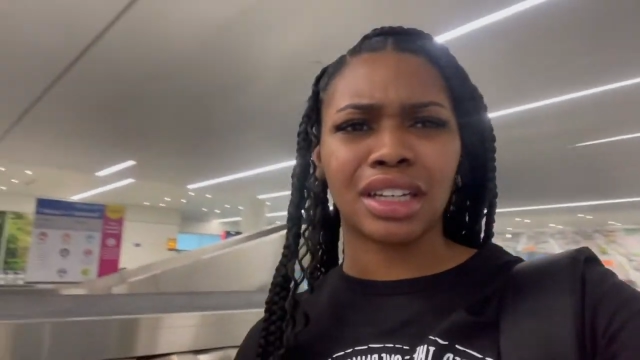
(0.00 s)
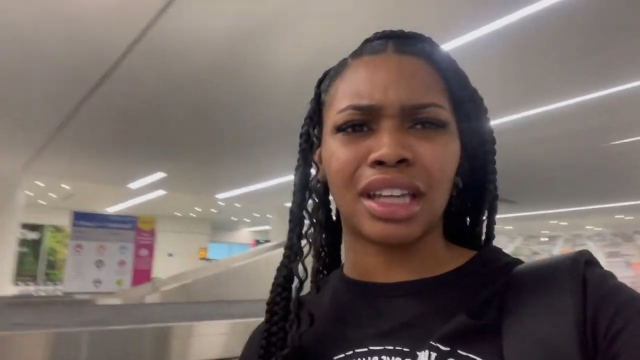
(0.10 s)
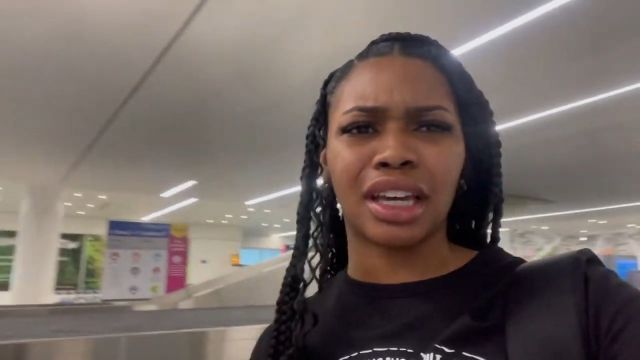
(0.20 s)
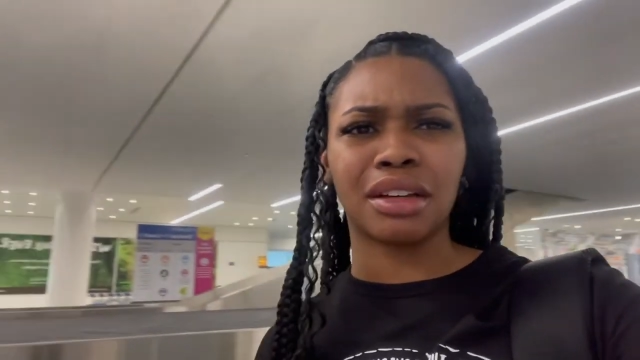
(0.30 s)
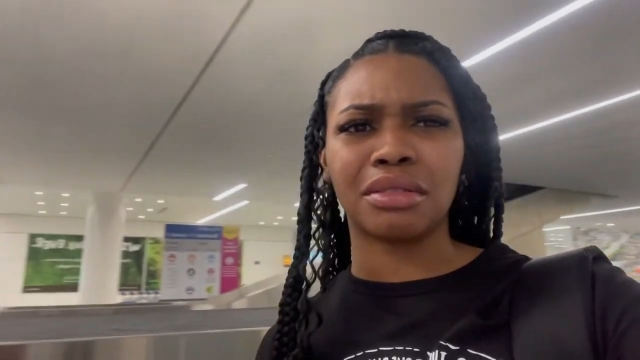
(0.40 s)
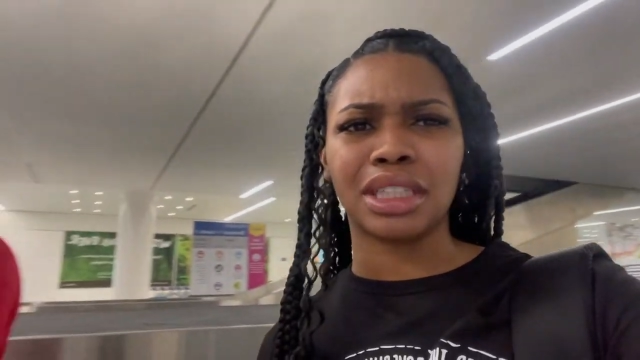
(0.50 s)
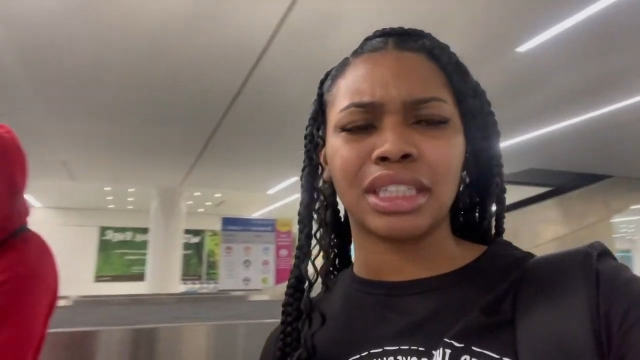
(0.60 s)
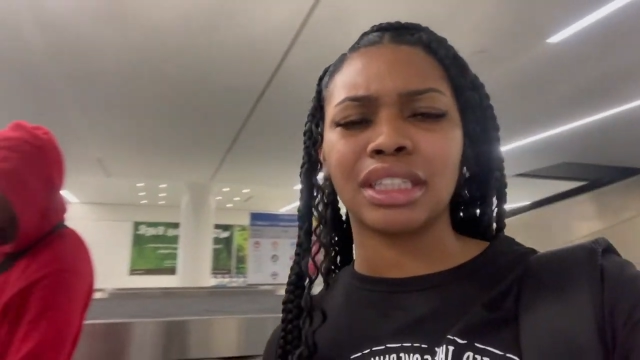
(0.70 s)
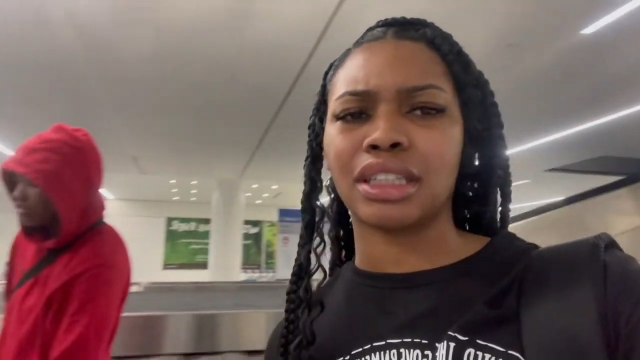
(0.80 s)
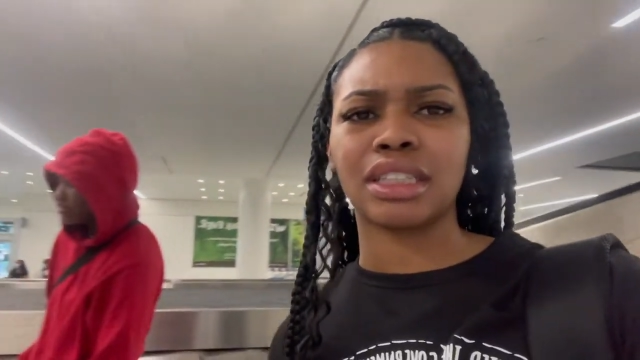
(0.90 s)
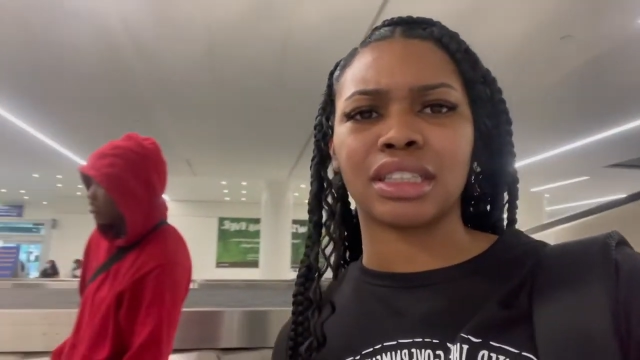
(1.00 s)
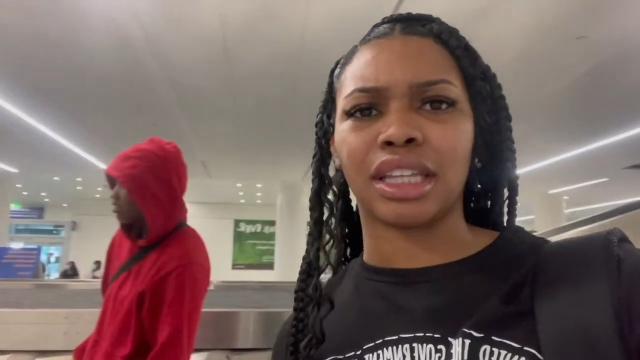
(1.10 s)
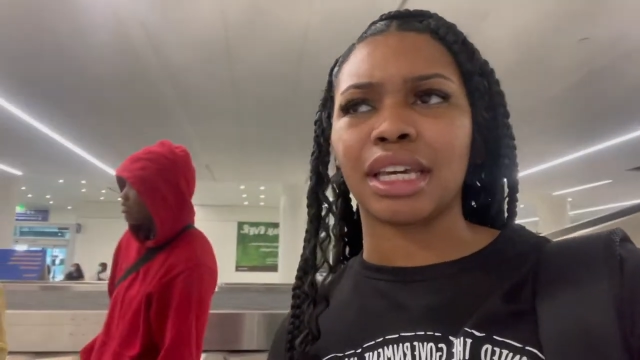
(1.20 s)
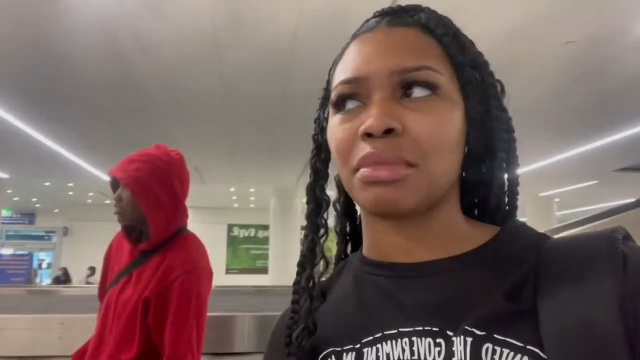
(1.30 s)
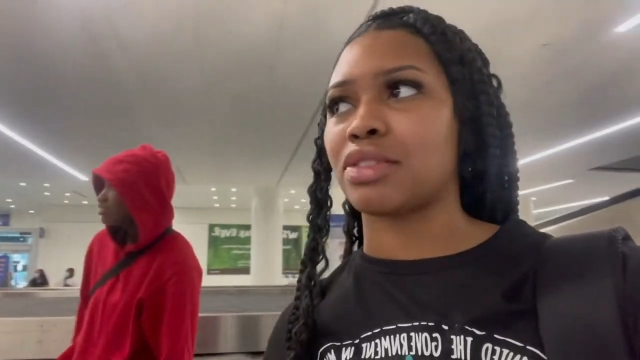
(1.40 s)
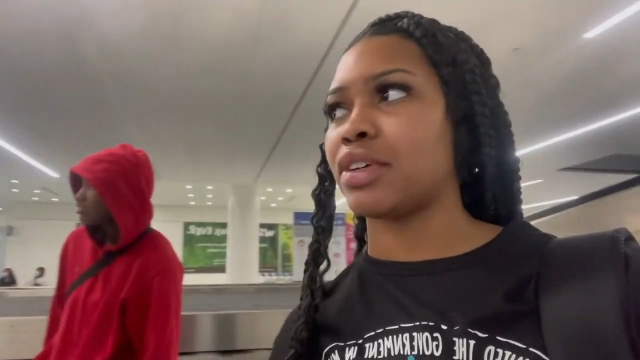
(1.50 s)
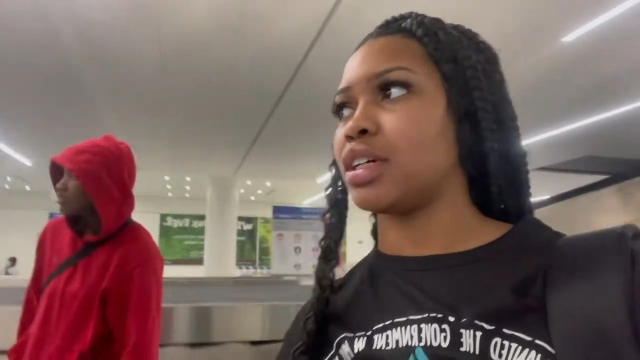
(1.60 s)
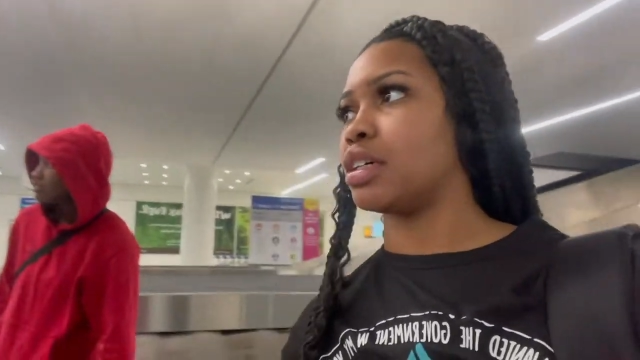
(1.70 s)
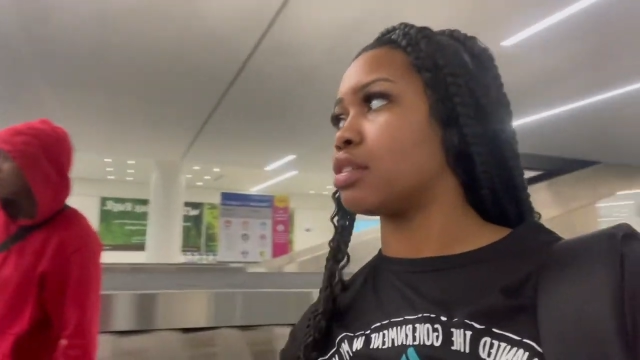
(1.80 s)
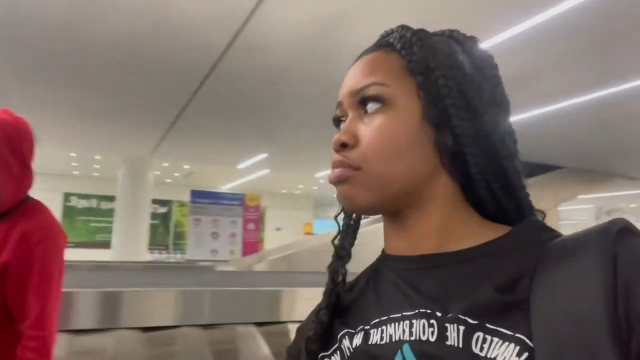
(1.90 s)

Like what? That's lame as fuck.